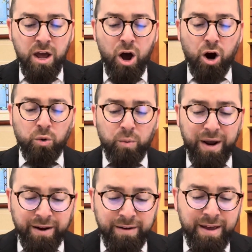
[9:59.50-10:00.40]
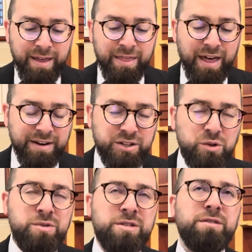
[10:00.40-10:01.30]
a ring that is
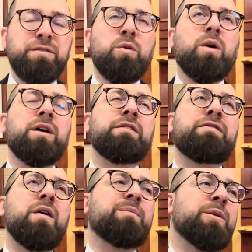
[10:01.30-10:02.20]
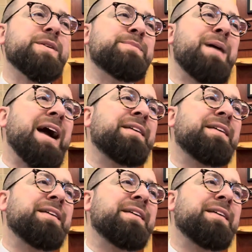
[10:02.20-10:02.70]
used for the following purpose. Back in